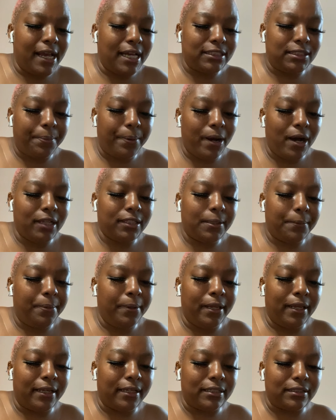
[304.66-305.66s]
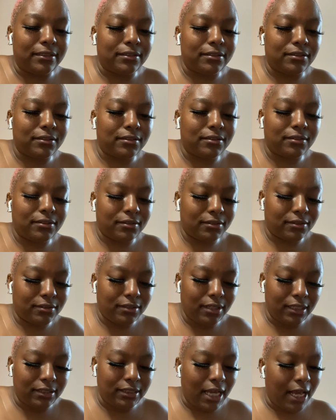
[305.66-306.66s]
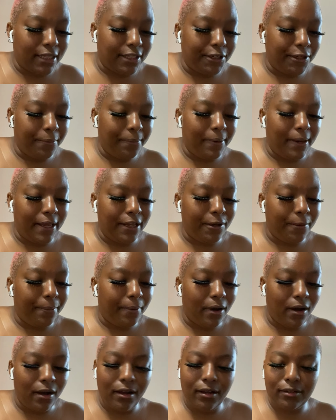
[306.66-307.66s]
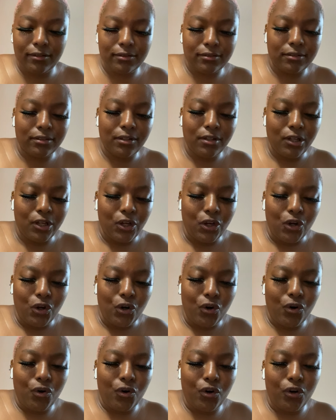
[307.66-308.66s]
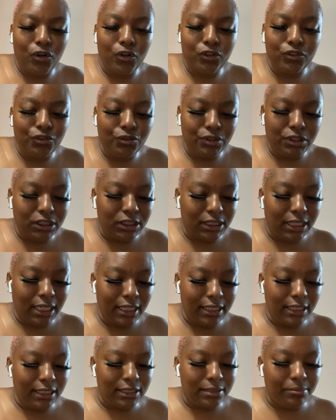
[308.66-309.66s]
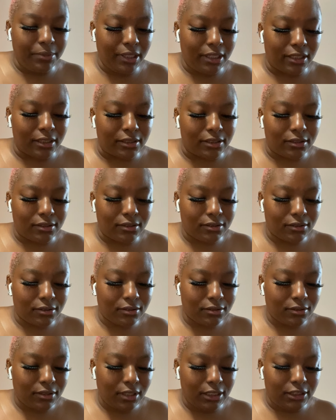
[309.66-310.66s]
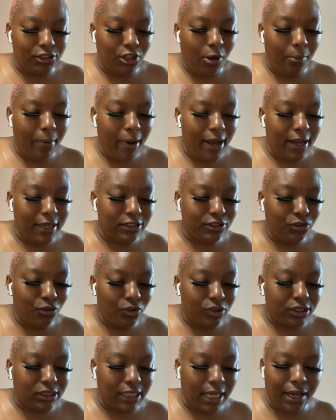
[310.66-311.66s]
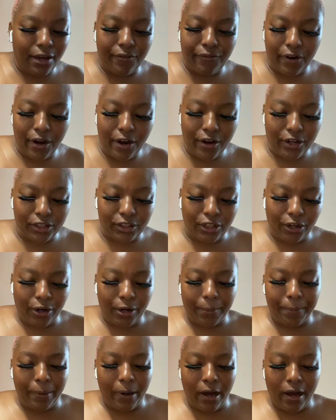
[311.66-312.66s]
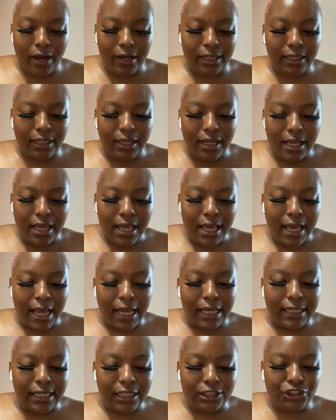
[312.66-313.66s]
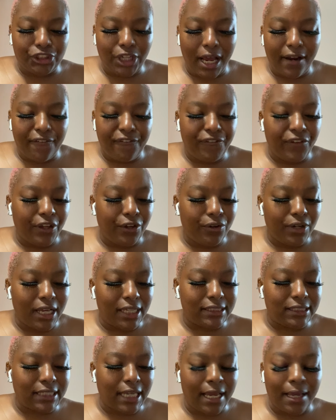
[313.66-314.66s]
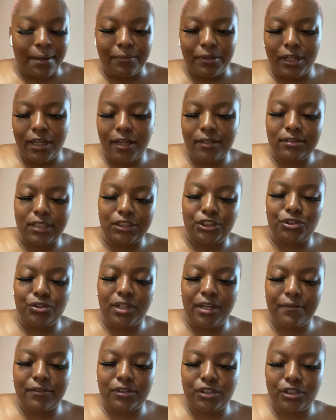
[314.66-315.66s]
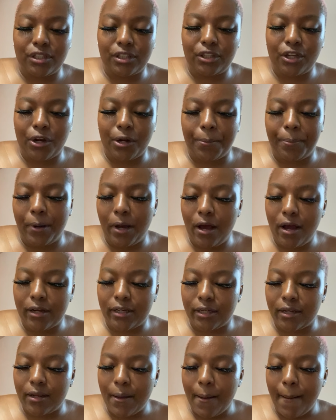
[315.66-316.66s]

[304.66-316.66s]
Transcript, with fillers: has a part to play. It's either you play your part or you just get dismissed because nobody's gonna stay around the third party and then try to feel that same love that you're giving to the third party.